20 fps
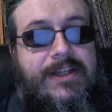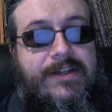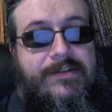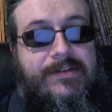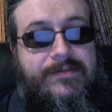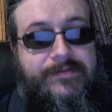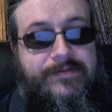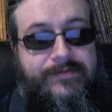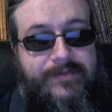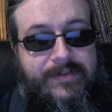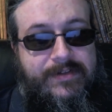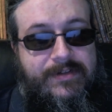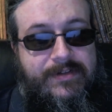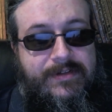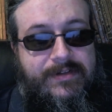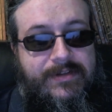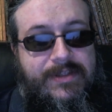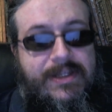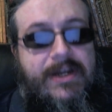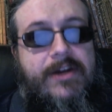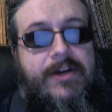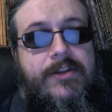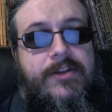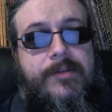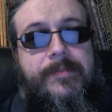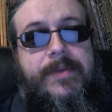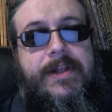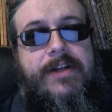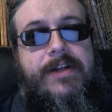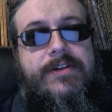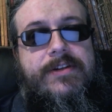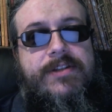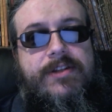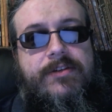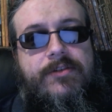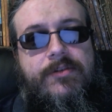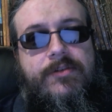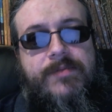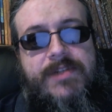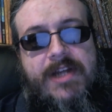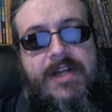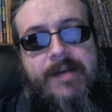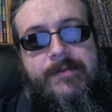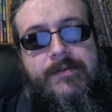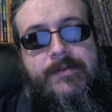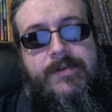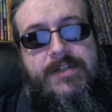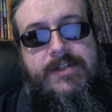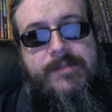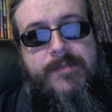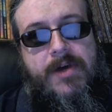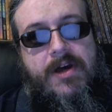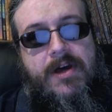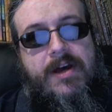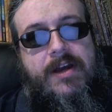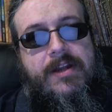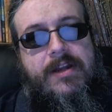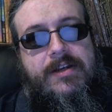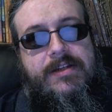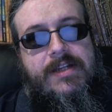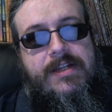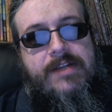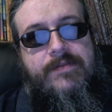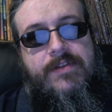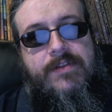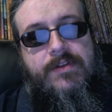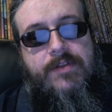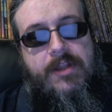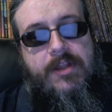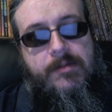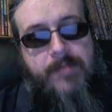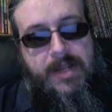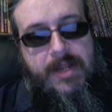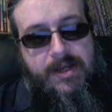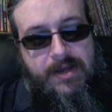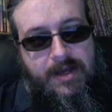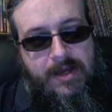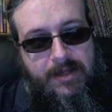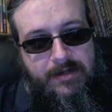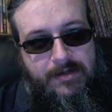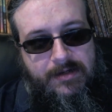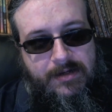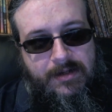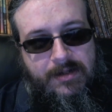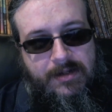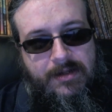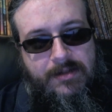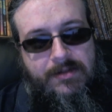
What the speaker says: Give the other players in the group time to respond, even though they may not